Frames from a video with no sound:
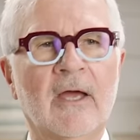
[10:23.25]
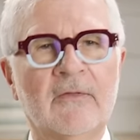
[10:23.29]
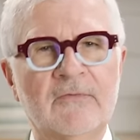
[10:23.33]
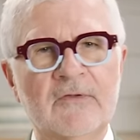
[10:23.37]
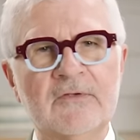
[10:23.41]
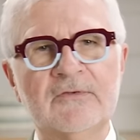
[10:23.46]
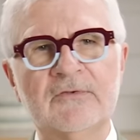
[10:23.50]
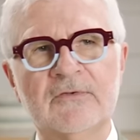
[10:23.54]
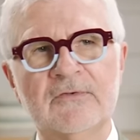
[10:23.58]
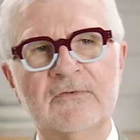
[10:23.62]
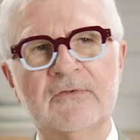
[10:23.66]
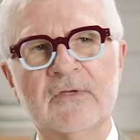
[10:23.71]
And
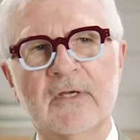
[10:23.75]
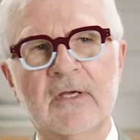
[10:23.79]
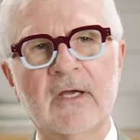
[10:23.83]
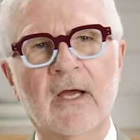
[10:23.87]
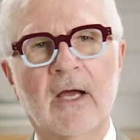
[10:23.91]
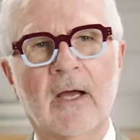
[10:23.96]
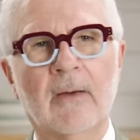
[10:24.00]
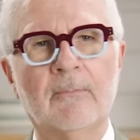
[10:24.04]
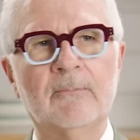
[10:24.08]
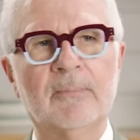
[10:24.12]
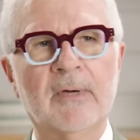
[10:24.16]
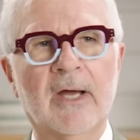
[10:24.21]
this is a
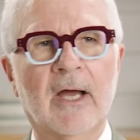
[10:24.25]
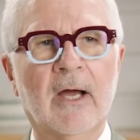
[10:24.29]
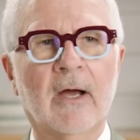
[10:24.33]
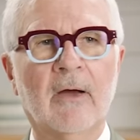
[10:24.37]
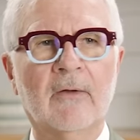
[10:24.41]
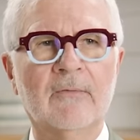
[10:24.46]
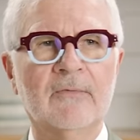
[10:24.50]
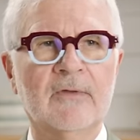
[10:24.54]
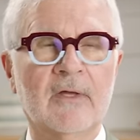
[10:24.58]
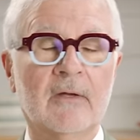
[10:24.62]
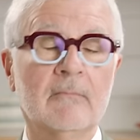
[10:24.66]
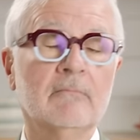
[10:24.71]

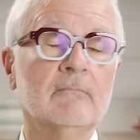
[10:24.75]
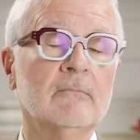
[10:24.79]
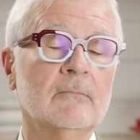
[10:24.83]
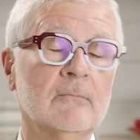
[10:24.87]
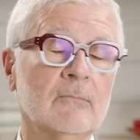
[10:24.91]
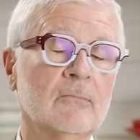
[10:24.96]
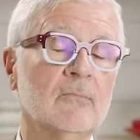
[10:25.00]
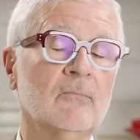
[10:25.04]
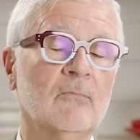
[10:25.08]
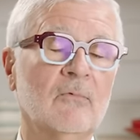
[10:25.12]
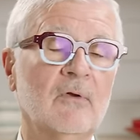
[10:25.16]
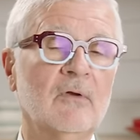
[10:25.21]
compound that,
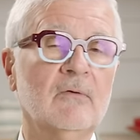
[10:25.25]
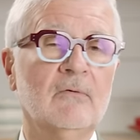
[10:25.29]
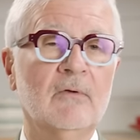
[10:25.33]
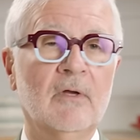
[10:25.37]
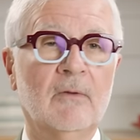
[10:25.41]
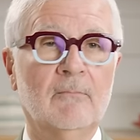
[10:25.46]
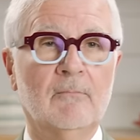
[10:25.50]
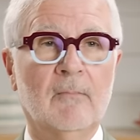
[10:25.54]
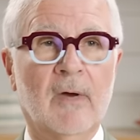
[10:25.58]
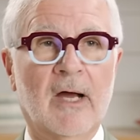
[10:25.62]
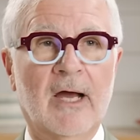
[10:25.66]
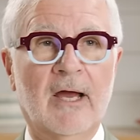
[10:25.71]

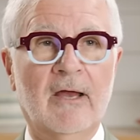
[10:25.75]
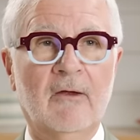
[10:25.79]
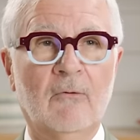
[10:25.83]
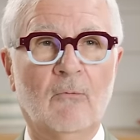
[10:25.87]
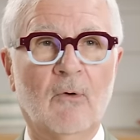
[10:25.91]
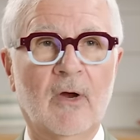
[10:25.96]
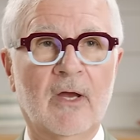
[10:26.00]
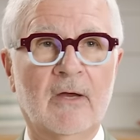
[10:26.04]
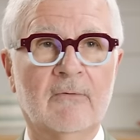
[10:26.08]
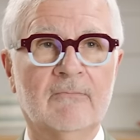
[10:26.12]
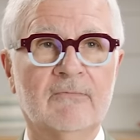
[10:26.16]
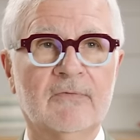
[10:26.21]
in my
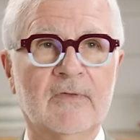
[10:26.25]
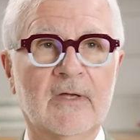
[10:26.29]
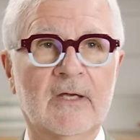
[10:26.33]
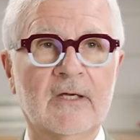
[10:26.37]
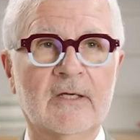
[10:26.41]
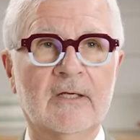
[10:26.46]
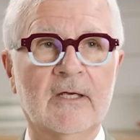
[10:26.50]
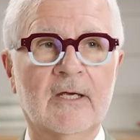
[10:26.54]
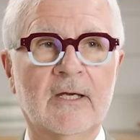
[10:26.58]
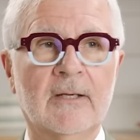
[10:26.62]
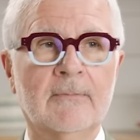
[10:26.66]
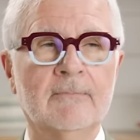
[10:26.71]
way of
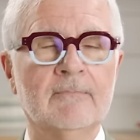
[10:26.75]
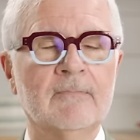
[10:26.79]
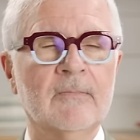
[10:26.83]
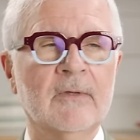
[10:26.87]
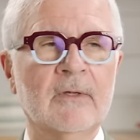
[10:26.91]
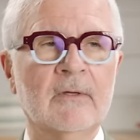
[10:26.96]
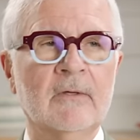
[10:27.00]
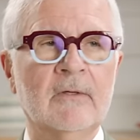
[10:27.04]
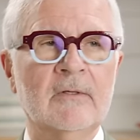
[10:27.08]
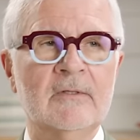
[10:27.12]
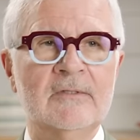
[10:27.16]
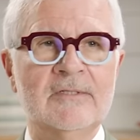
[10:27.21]
thinking,
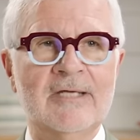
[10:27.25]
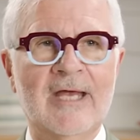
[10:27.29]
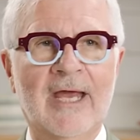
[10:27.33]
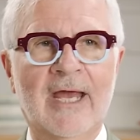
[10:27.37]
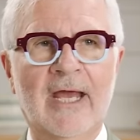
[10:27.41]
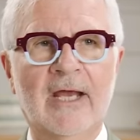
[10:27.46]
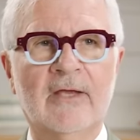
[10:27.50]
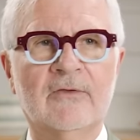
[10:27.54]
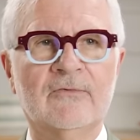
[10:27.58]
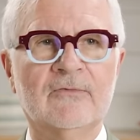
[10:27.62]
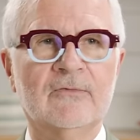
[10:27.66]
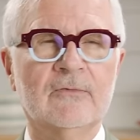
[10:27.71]

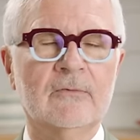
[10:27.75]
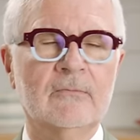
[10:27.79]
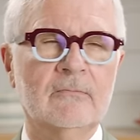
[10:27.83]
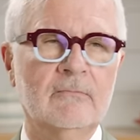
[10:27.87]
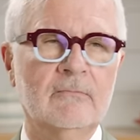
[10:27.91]
takes